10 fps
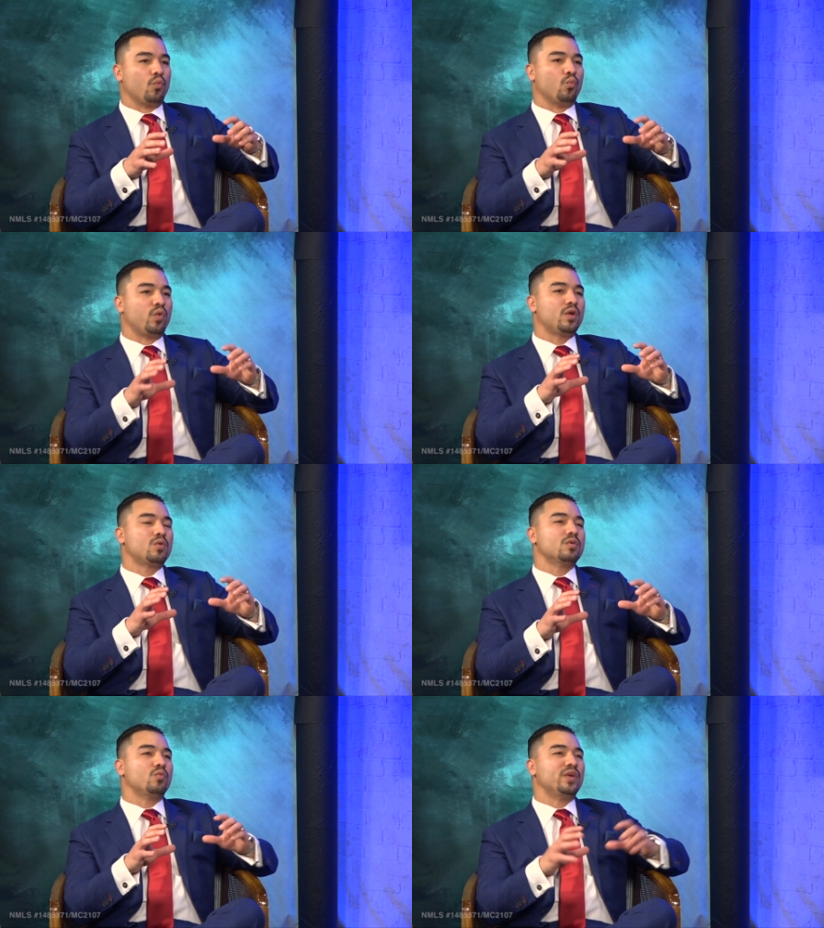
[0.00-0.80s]

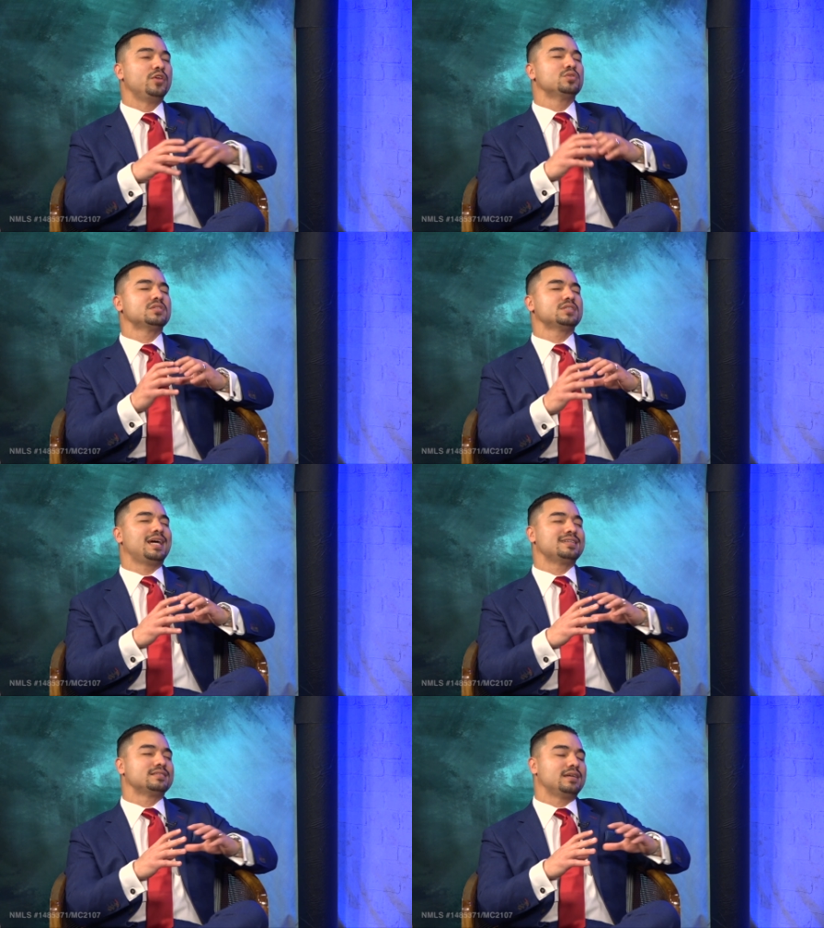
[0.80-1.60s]
We use this
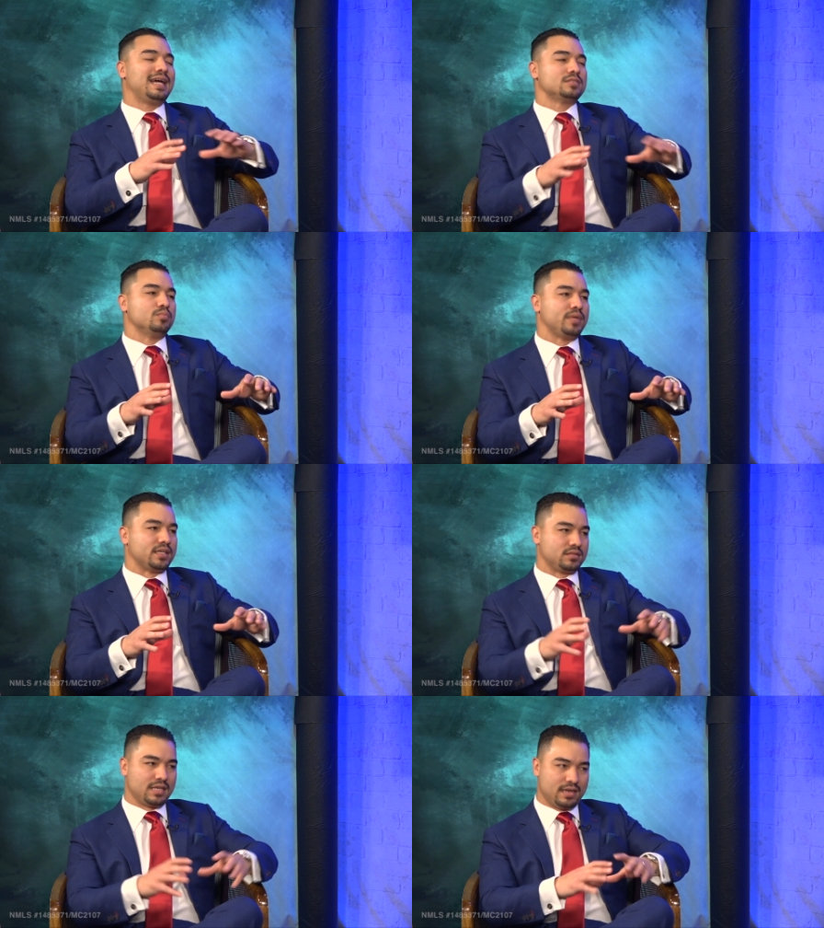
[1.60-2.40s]
as a
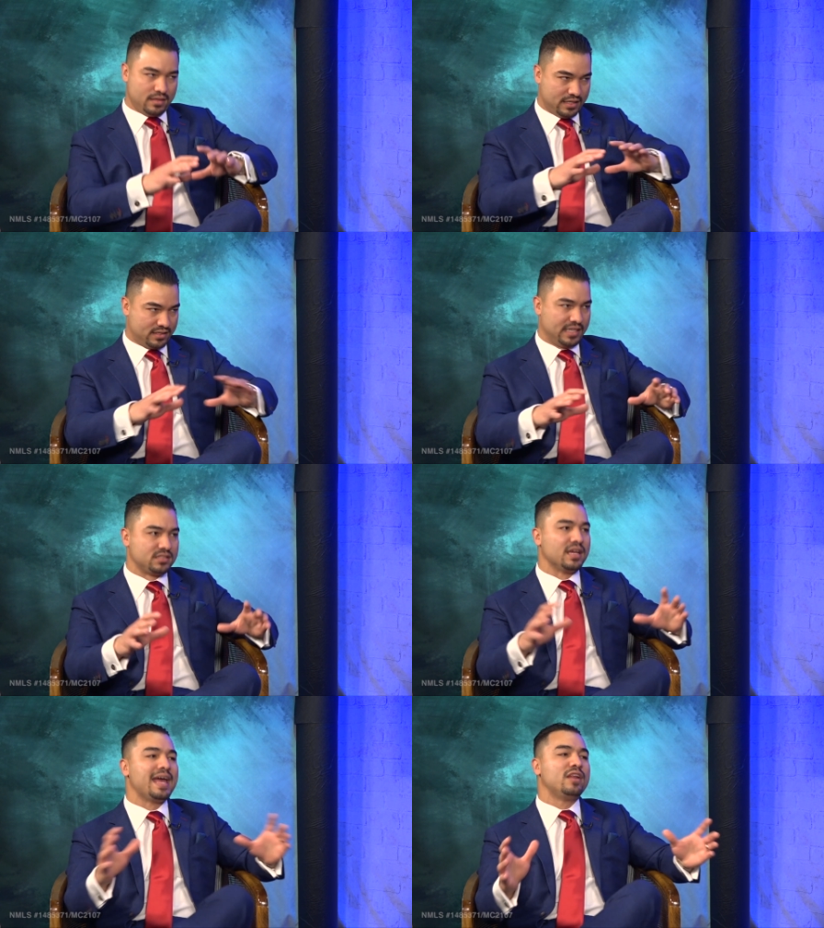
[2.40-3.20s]
base, not it's
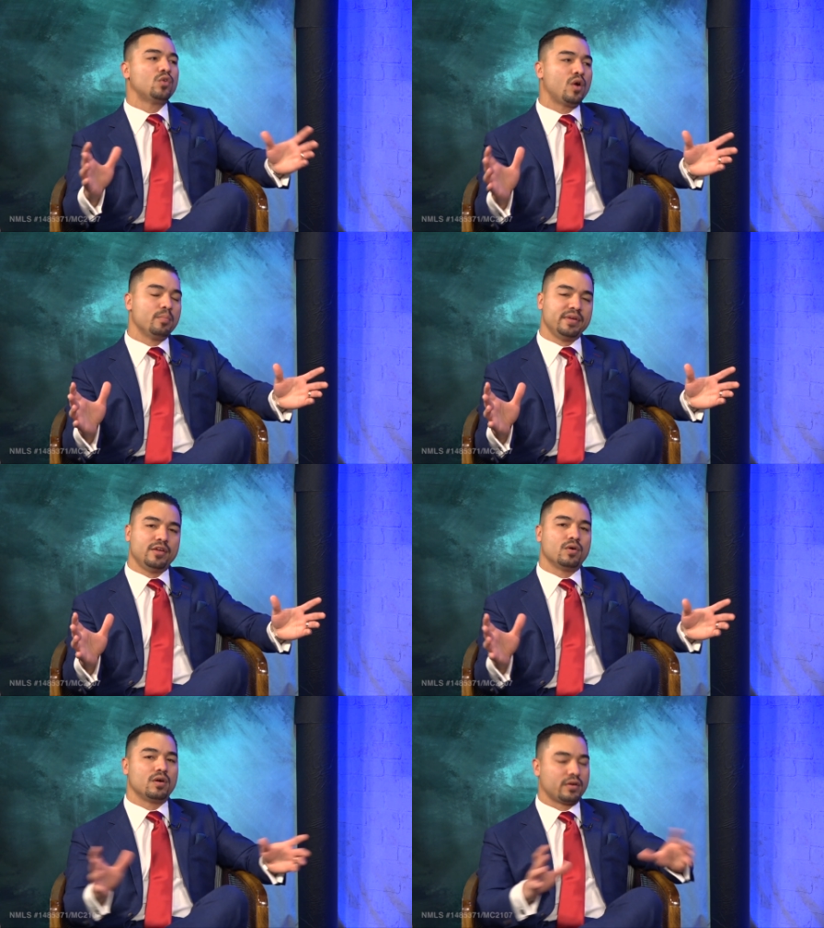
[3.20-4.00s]
the end all
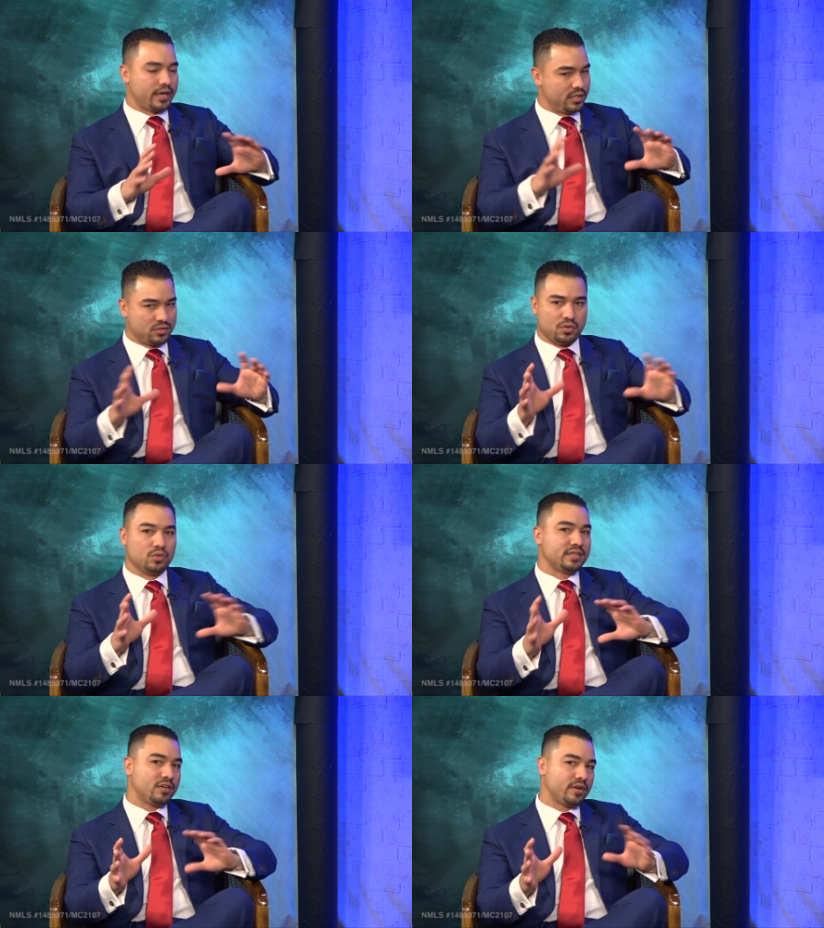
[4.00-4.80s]
be all. Okay, so
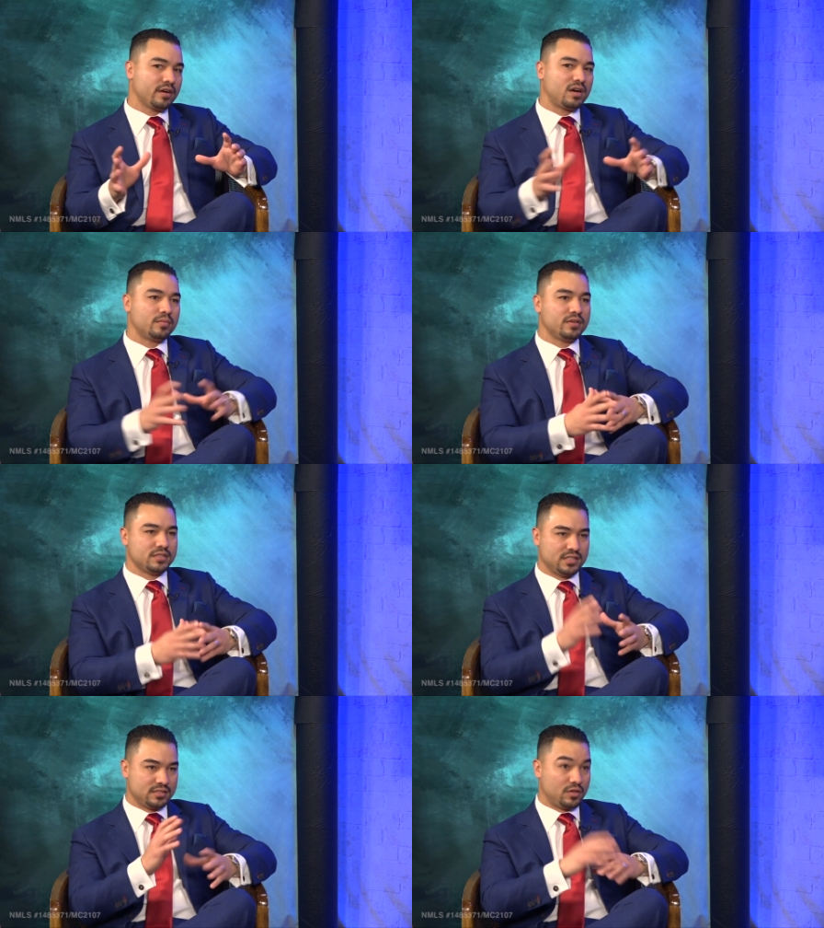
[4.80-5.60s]
don't think Credit Karma
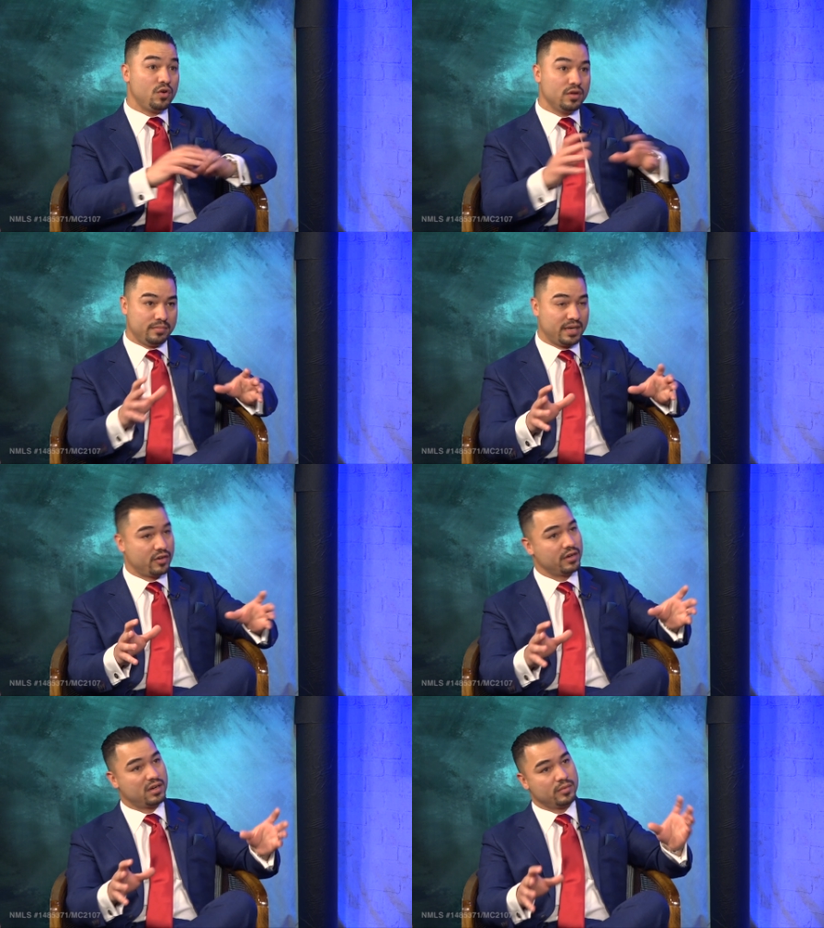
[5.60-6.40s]
is my
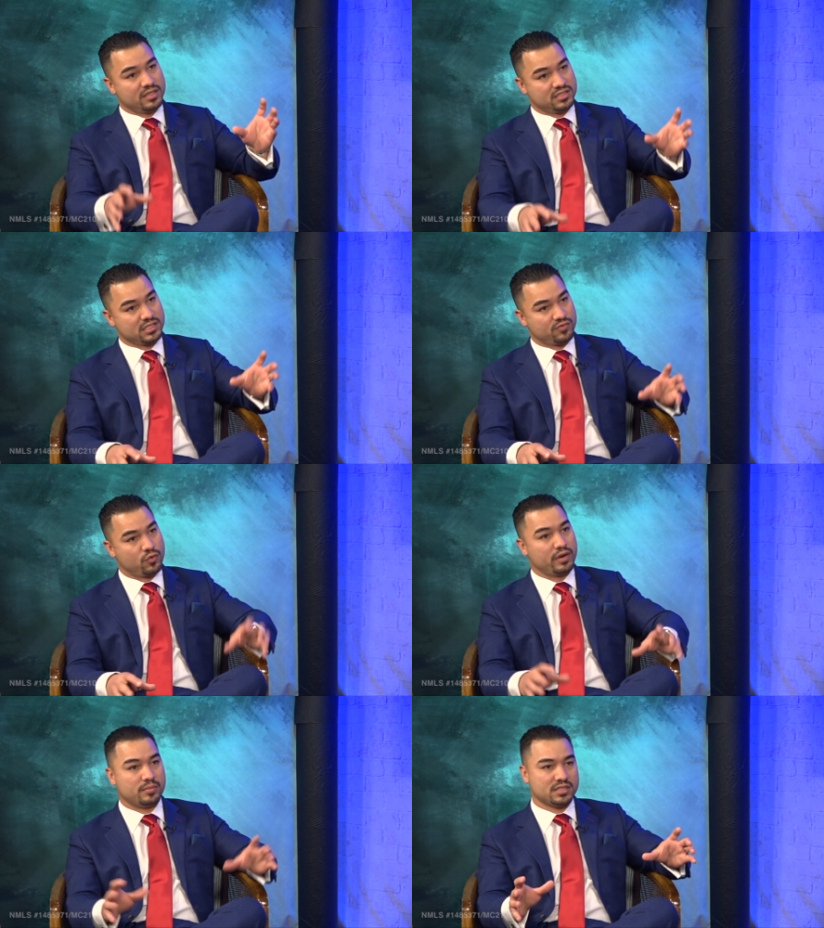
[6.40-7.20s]
Credit Karma is
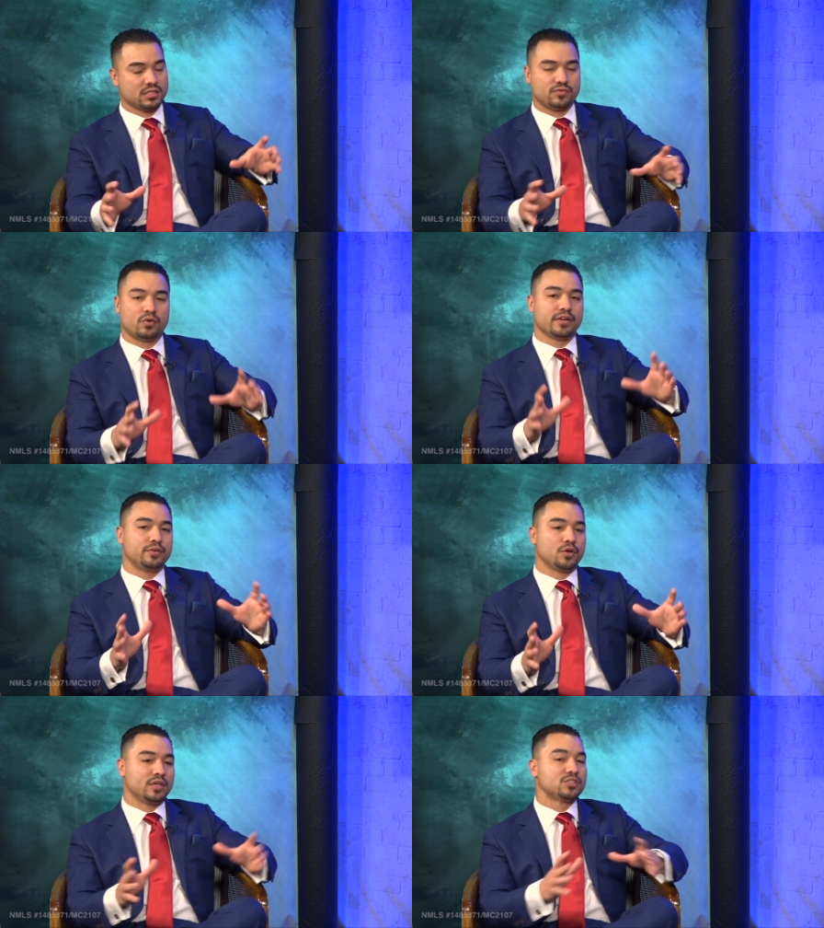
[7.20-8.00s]
640, I'm a 640.
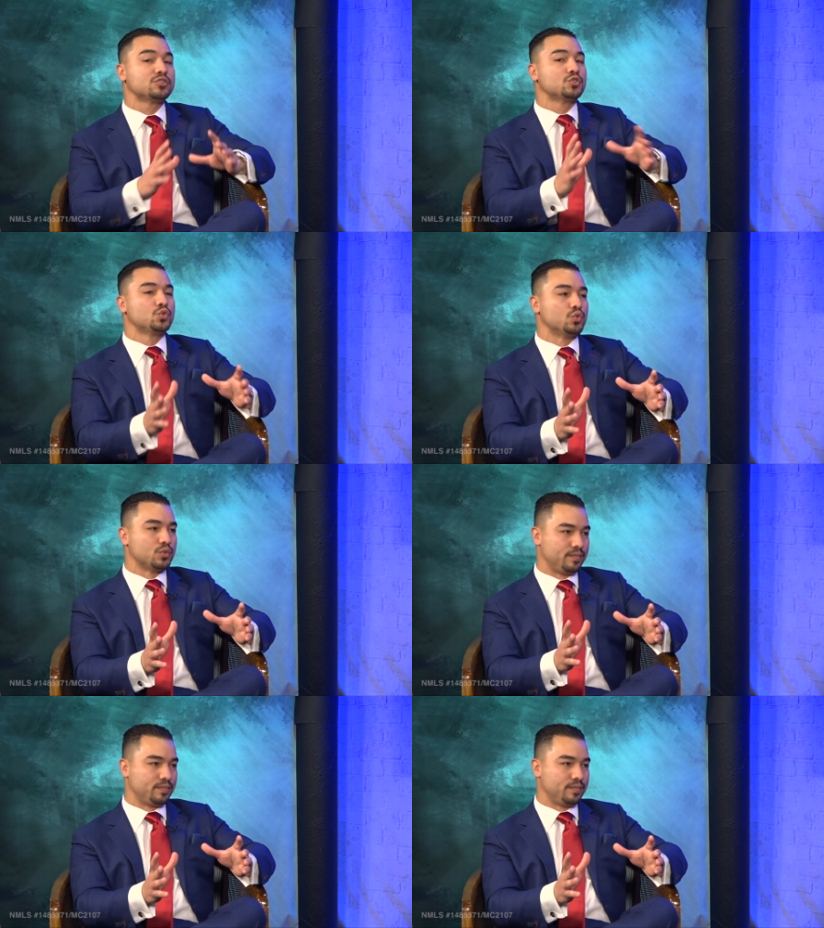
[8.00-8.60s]
No, it's just a tool.